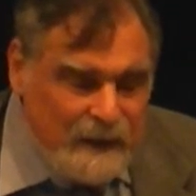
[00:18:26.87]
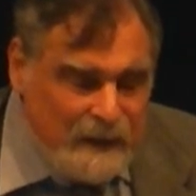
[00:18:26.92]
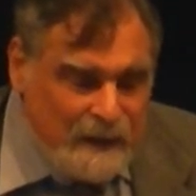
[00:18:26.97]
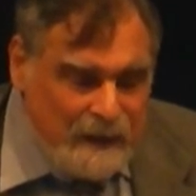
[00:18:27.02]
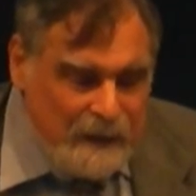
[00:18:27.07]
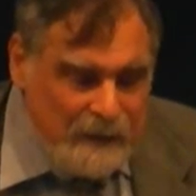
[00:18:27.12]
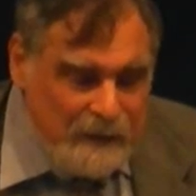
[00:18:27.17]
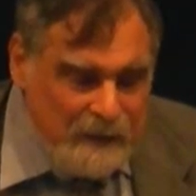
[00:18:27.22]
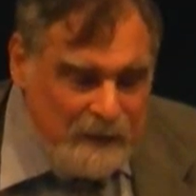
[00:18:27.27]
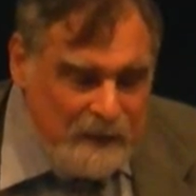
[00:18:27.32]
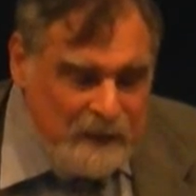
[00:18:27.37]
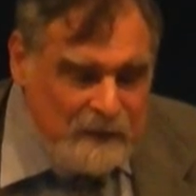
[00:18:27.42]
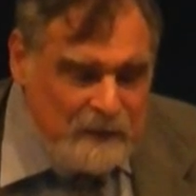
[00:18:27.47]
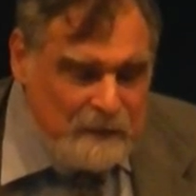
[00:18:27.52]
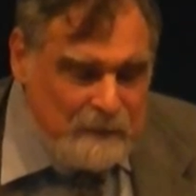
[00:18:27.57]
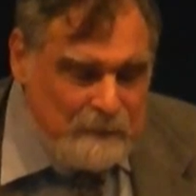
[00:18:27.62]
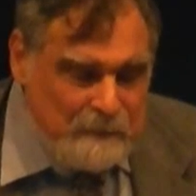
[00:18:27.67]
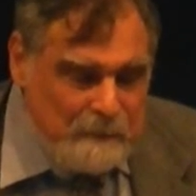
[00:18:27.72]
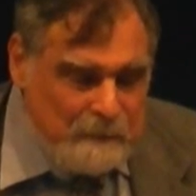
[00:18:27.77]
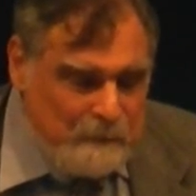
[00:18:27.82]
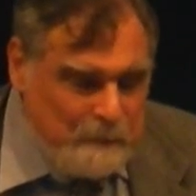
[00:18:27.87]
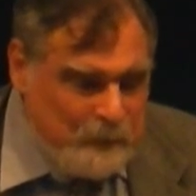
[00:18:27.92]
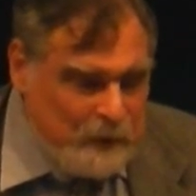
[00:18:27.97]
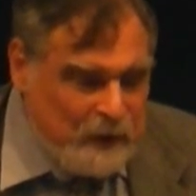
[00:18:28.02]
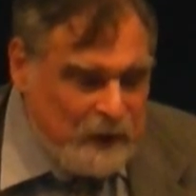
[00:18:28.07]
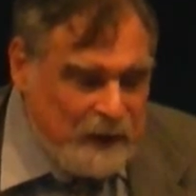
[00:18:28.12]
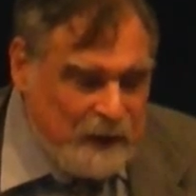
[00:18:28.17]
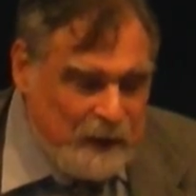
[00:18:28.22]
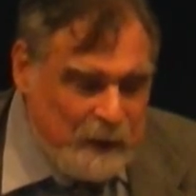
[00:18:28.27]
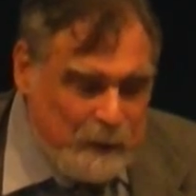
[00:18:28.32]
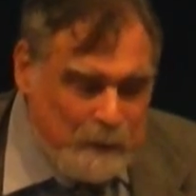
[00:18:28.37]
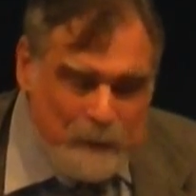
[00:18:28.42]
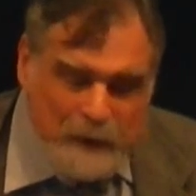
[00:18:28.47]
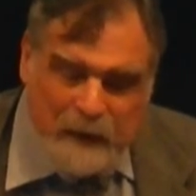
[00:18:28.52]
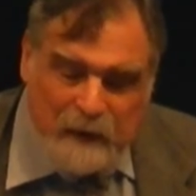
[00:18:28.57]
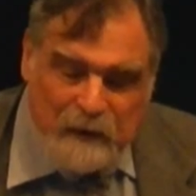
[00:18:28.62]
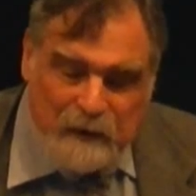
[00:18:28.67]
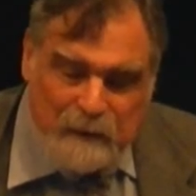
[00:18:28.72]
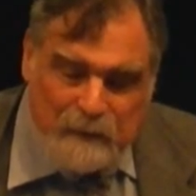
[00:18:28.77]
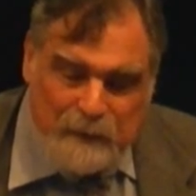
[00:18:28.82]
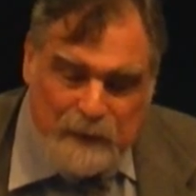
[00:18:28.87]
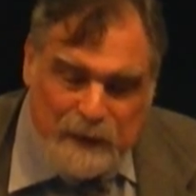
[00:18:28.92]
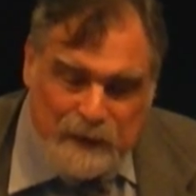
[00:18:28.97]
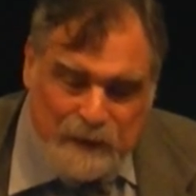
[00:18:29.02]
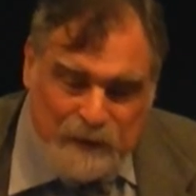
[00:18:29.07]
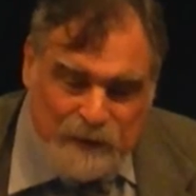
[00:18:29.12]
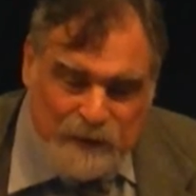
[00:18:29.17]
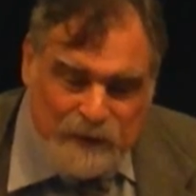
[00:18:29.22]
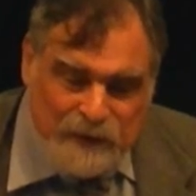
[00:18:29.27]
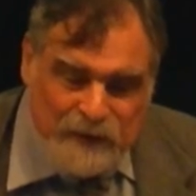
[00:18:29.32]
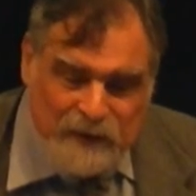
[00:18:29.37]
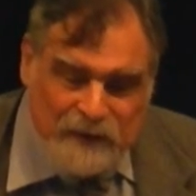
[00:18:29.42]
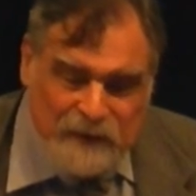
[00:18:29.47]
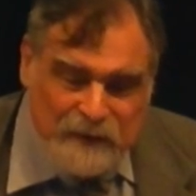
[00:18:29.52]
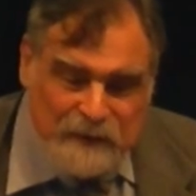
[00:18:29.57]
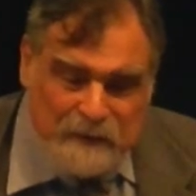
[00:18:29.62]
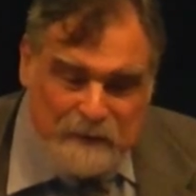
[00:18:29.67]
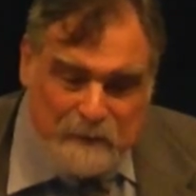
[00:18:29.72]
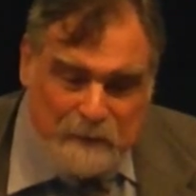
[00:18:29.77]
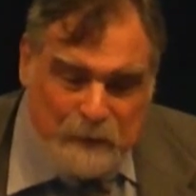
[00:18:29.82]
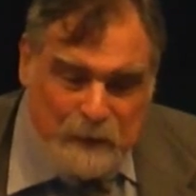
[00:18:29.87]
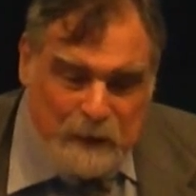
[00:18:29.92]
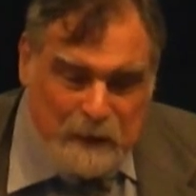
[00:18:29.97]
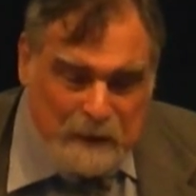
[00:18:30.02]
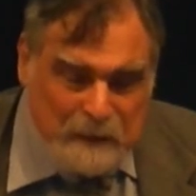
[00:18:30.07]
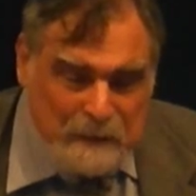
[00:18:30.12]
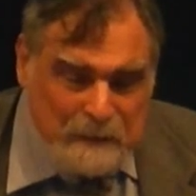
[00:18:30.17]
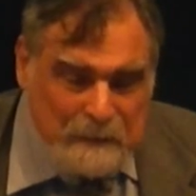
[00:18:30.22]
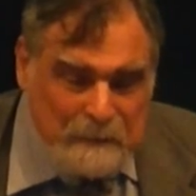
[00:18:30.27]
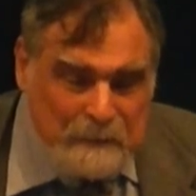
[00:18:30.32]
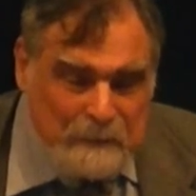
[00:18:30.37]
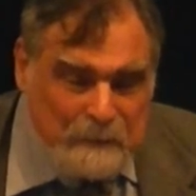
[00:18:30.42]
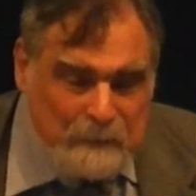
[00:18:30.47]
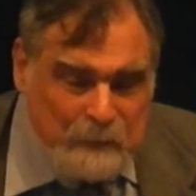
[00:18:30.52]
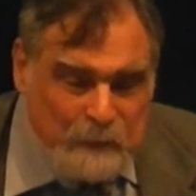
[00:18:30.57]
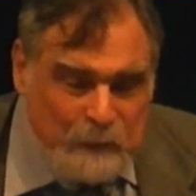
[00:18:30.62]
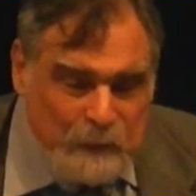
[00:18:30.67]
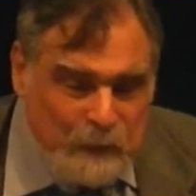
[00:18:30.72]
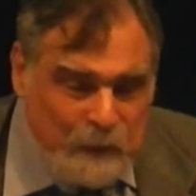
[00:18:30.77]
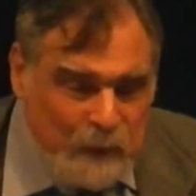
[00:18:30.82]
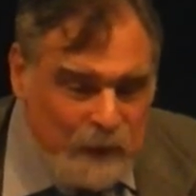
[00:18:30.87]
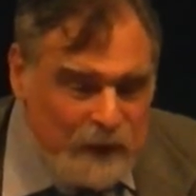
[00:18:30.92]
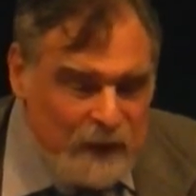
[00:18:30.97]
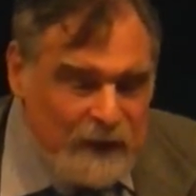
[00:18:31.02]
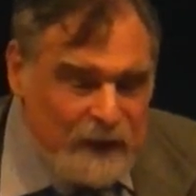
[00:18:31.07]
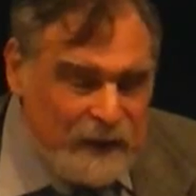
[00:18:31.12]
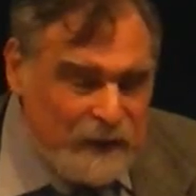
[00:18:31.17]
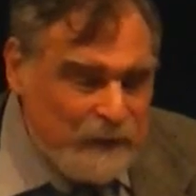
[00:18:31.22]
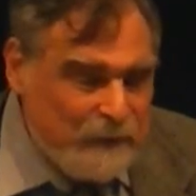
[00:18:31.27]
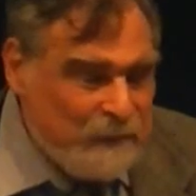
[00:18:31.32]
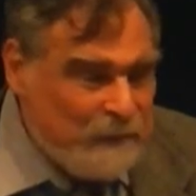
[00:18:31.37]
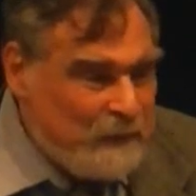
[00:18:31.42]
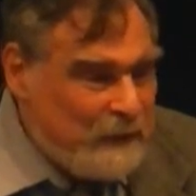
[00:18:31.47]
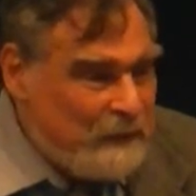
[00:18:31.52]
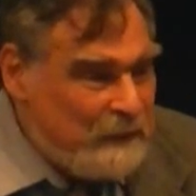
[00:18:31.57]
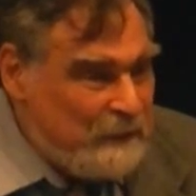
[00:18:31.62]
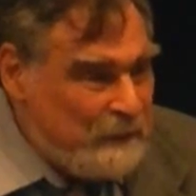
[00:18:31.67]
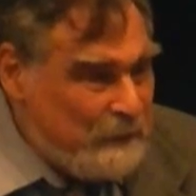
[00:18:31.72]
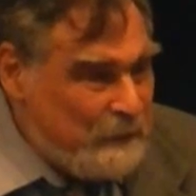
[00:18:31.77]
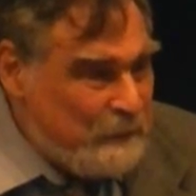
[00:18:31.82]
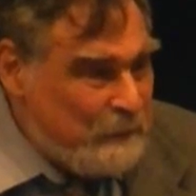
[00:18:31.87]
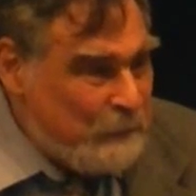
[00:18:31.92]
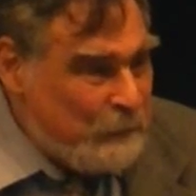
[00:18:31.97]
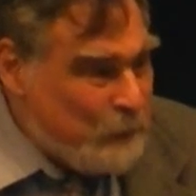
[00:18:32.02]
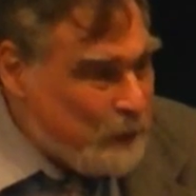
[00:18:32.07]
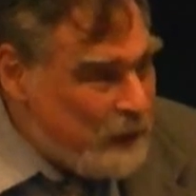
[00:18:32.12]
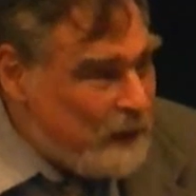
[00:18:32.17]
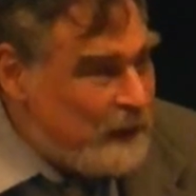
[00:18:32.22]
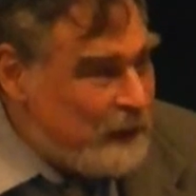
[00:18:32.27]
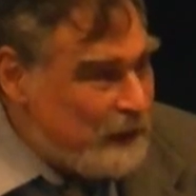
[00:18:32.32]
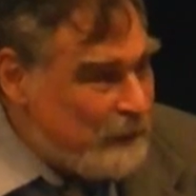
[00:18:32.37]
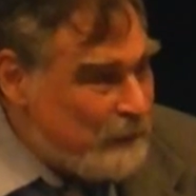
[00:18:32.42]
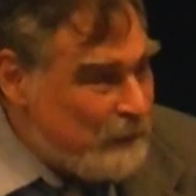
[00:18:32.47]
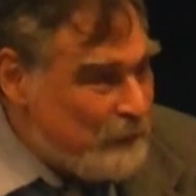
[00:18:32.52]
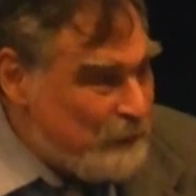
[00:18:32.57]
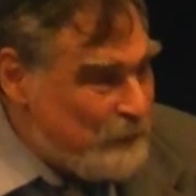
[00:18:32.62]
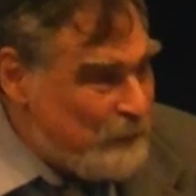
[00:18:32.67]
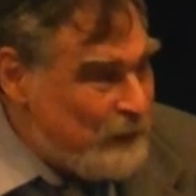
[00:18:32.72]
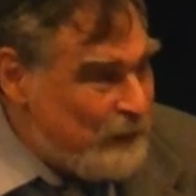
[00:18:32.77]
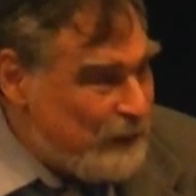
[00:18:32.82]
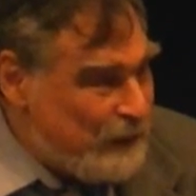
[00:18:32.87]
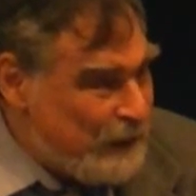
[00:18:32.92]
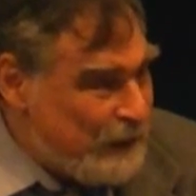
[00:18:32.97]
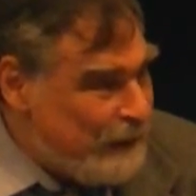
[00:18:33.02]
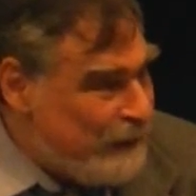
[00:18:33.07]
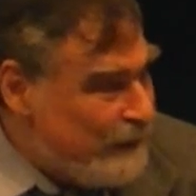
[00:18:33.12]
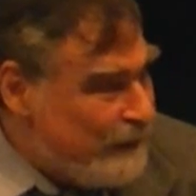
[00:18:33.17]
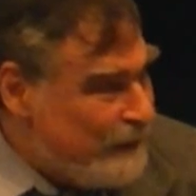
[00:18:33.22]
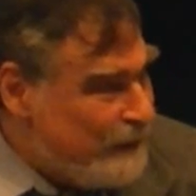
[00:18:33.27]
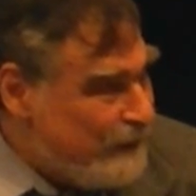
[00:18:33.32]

this particular pair of pictures is, for Orthodox, really revealing.